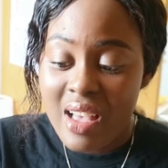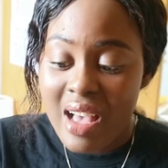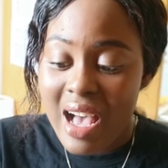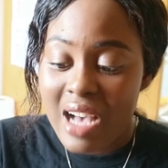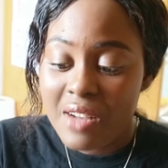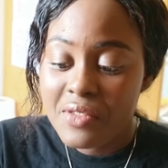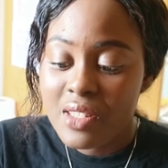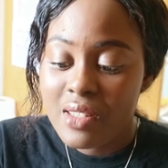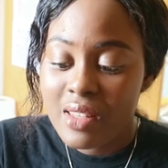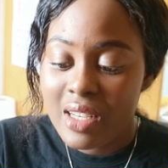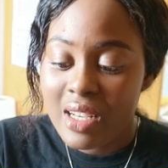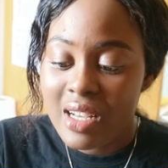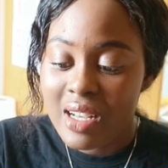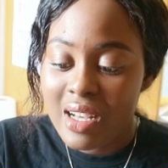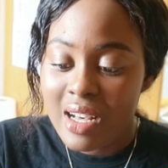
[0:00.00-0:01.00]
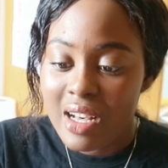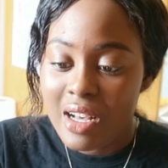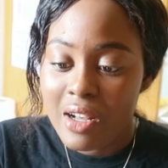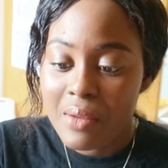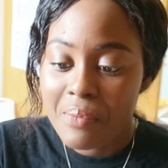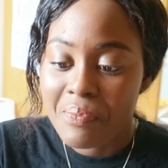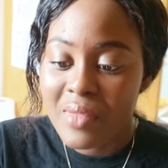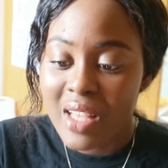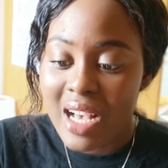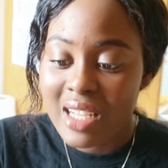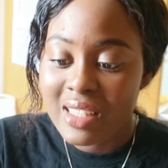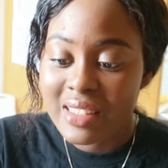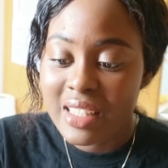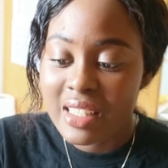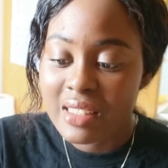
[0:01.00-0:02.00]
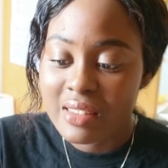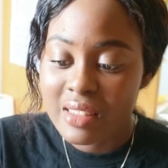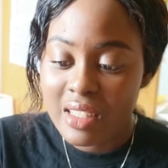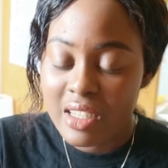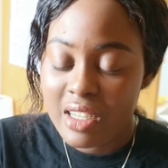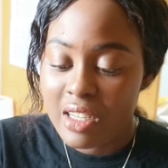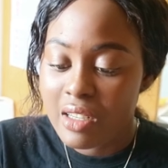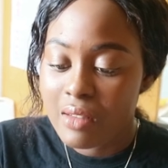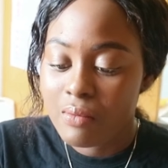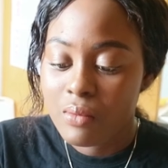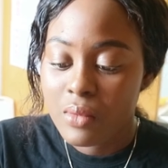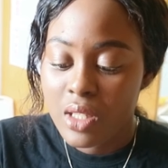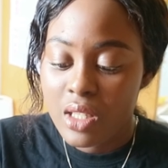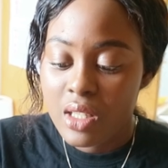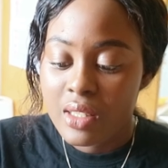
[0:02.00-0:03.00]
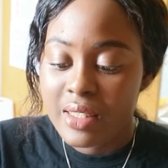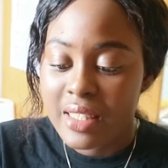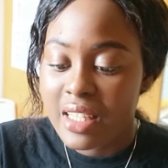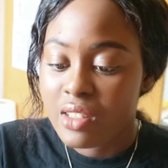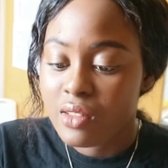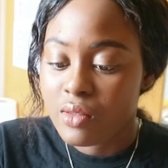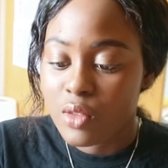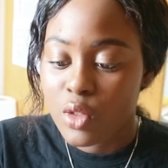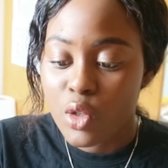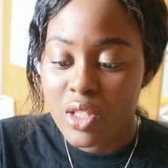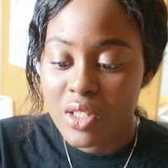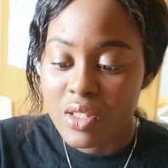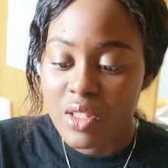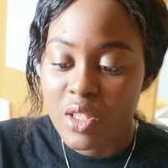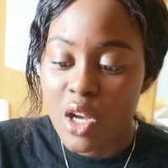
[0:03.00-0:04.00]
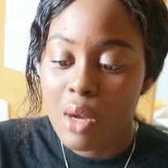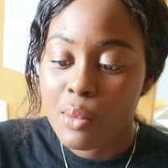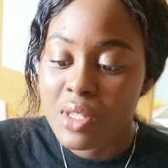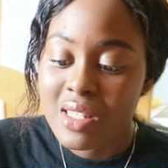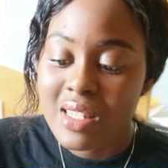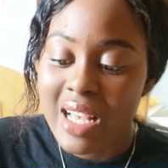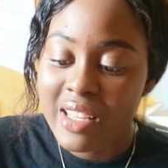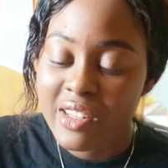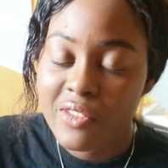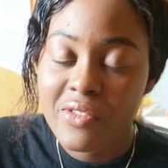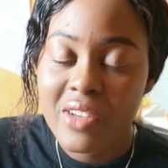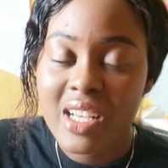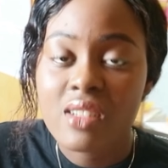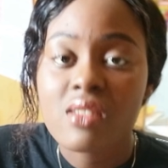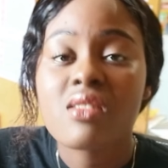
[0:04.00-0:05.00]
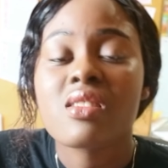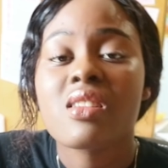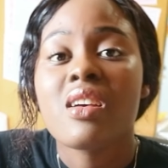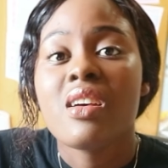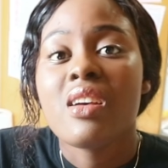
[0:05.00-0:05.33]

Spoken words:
After that, I then go into the common side effects.